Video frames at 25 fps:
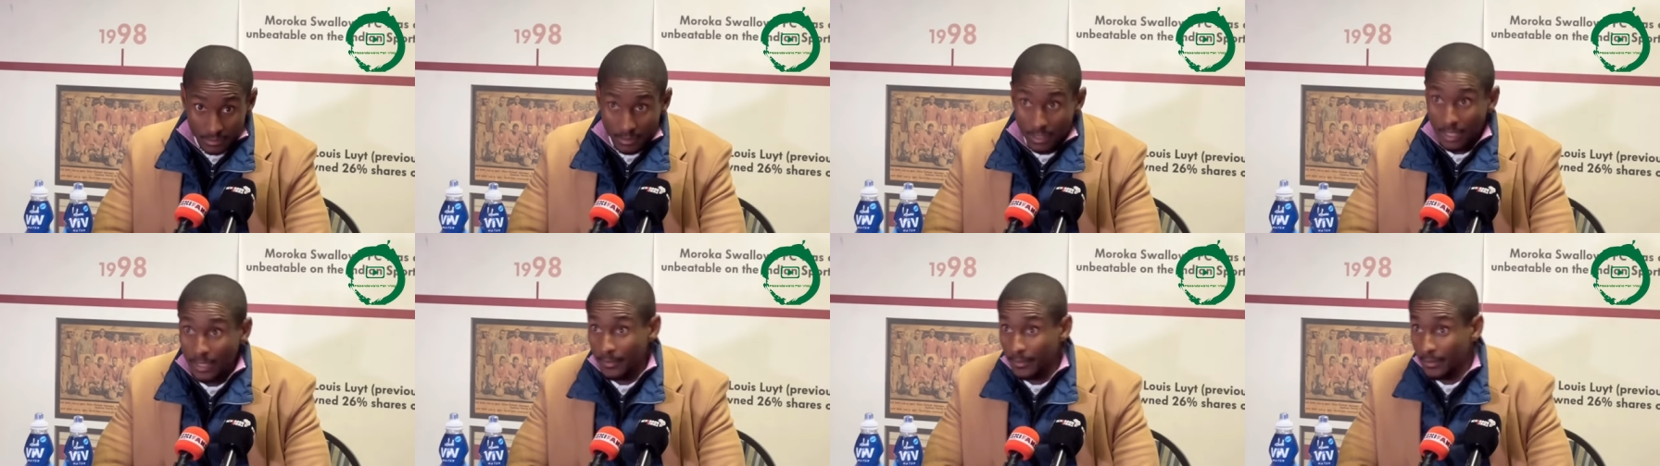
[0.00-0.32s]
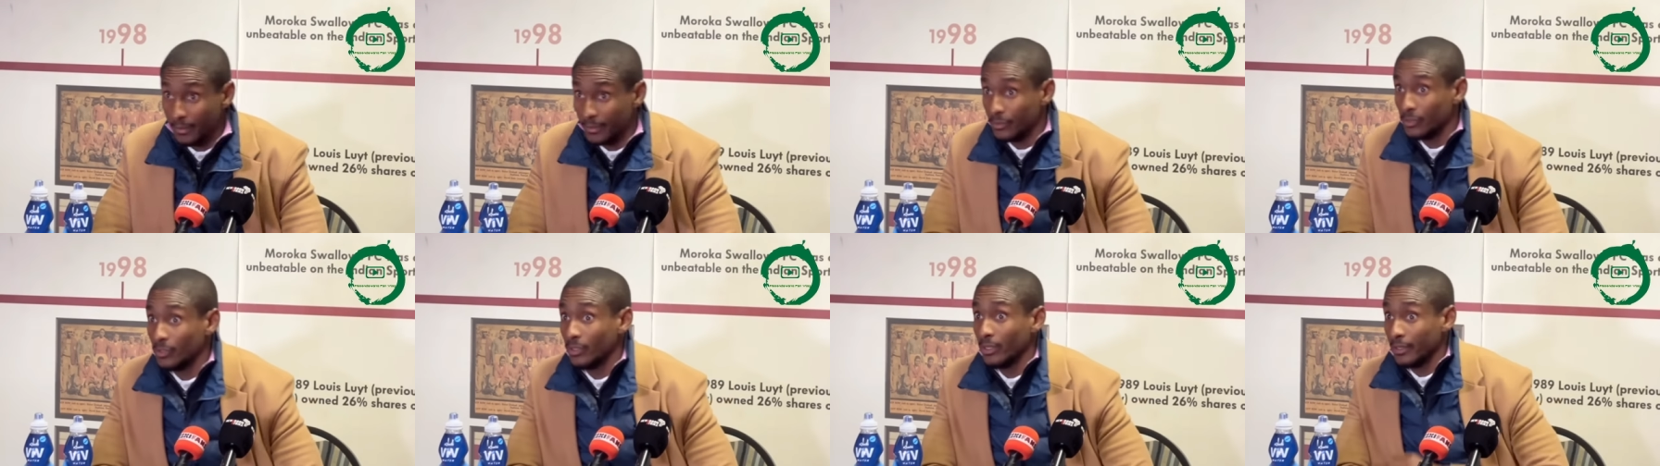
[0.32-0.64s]
Uh,
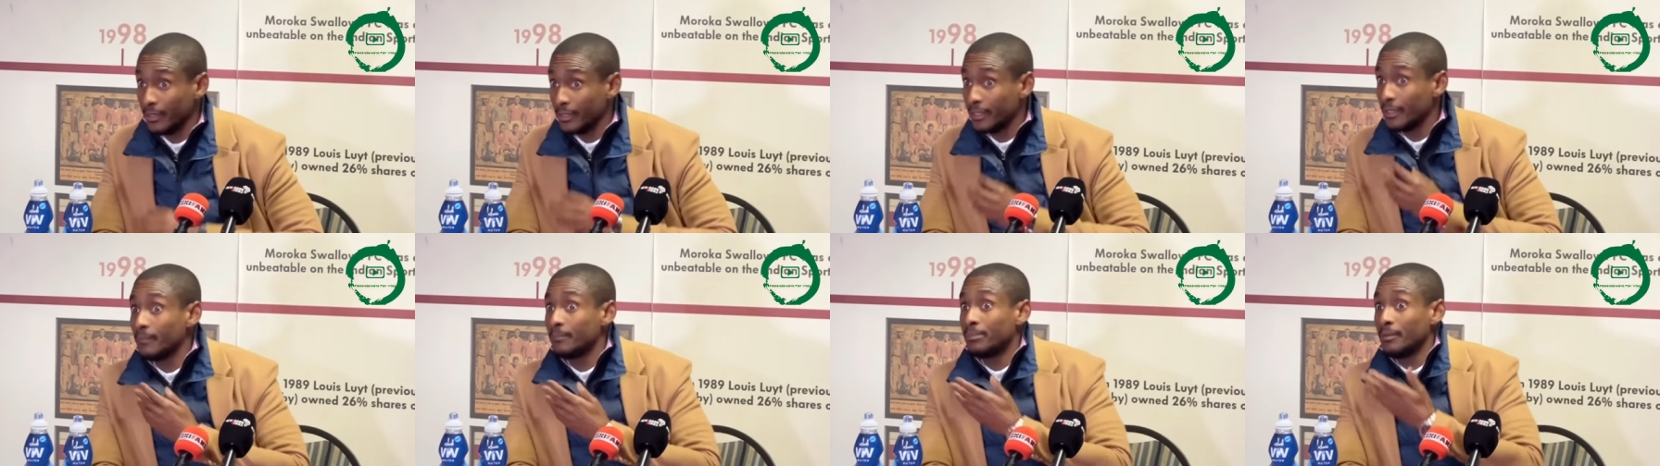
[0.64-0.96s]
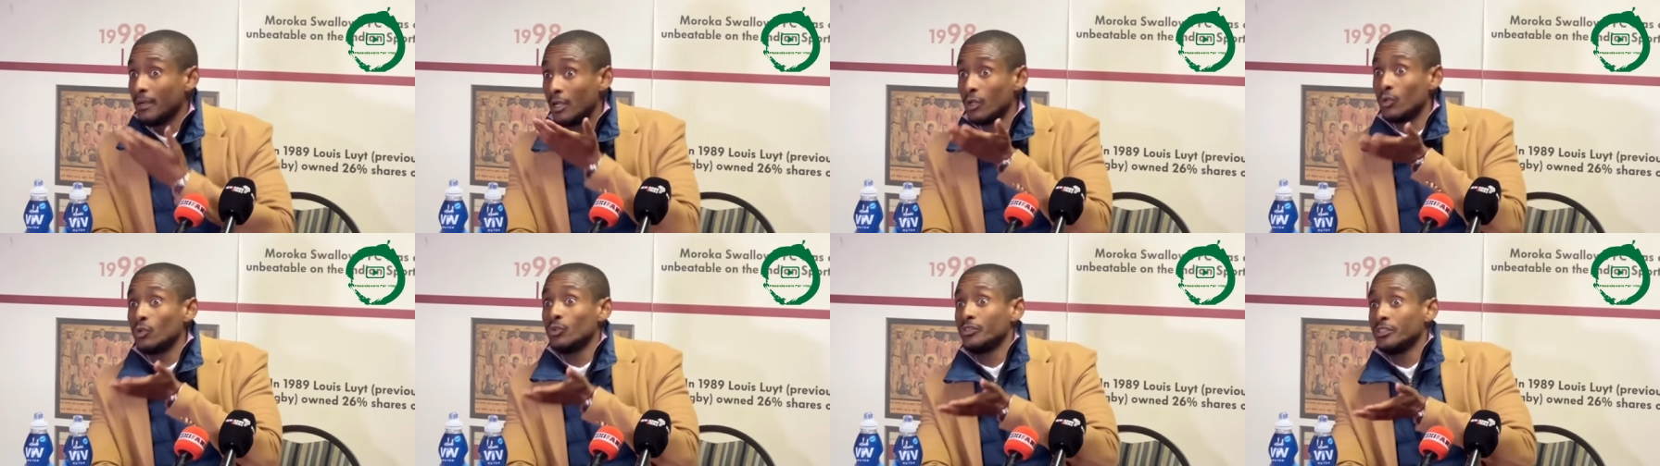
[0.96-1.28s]
you are
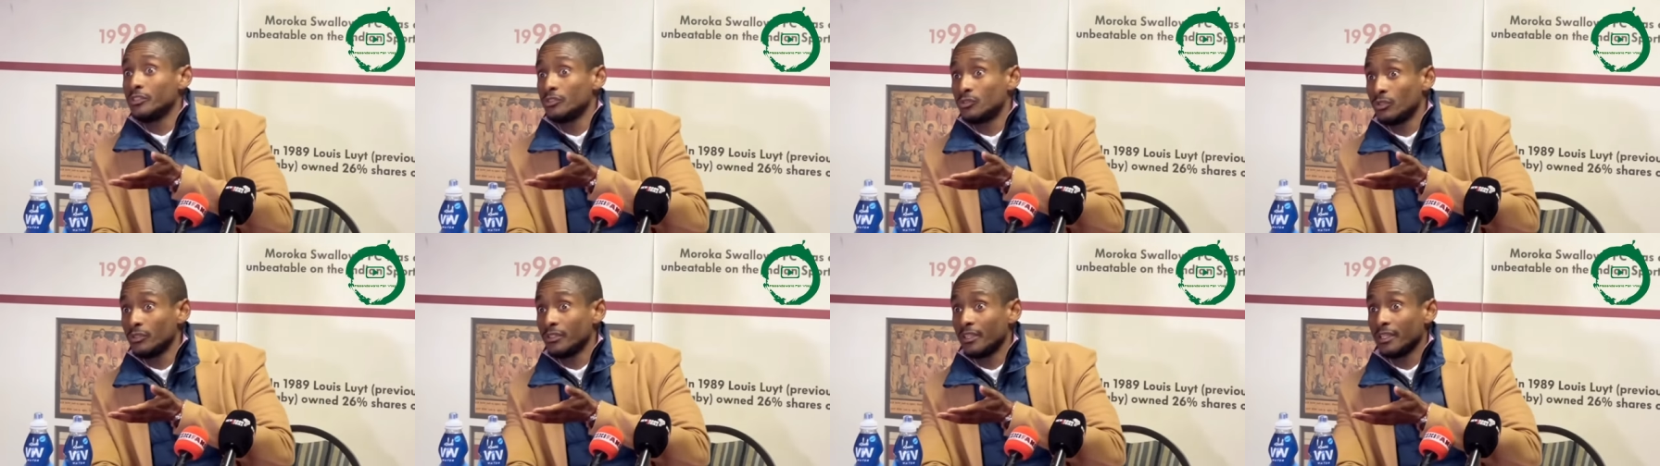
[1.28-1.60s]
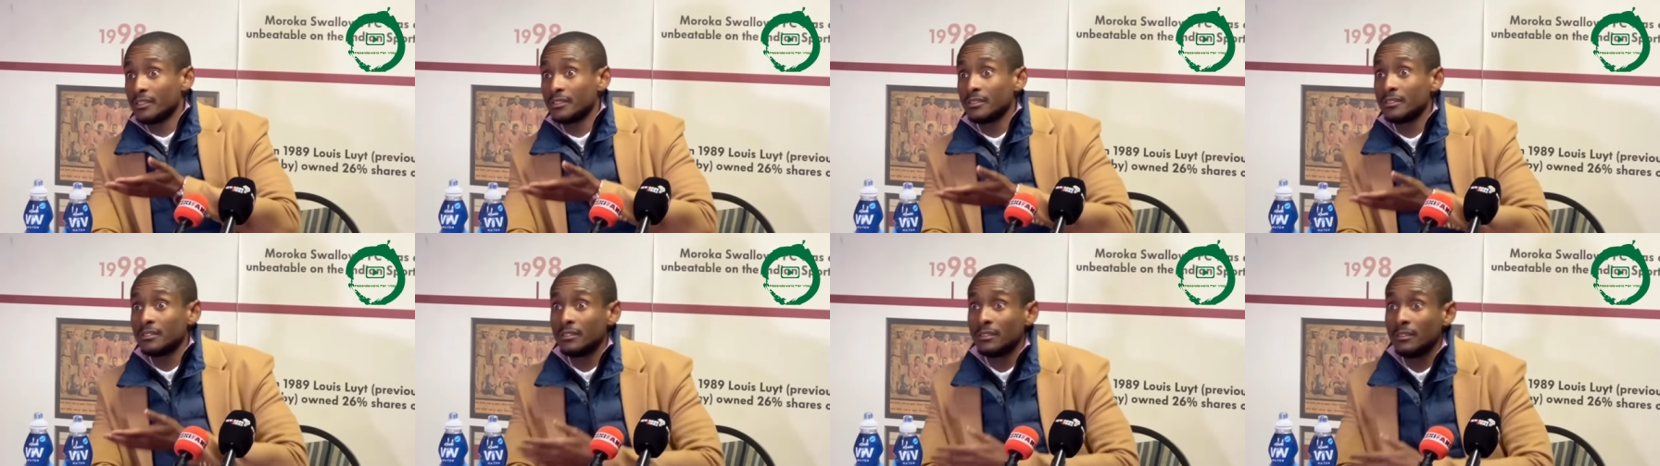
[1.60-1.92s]
alluding to that.